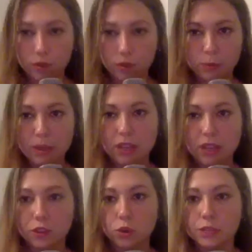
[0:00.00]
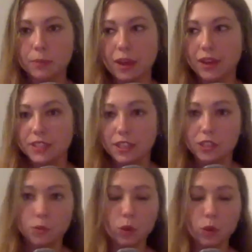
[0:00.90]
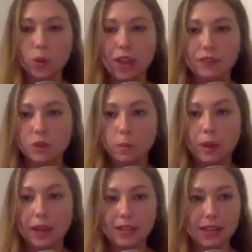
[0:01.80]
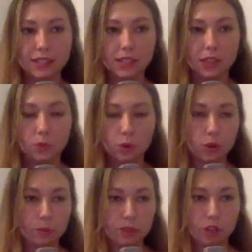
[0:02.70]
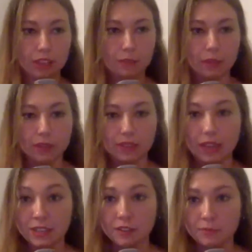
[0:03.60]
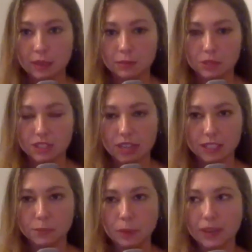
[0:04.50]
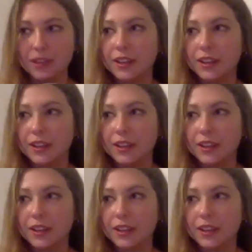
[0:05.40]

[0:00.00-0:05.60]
speaking on the Chris Miles things, and we have a whole podcast that we're going to be talking about the idea of making mistakes, but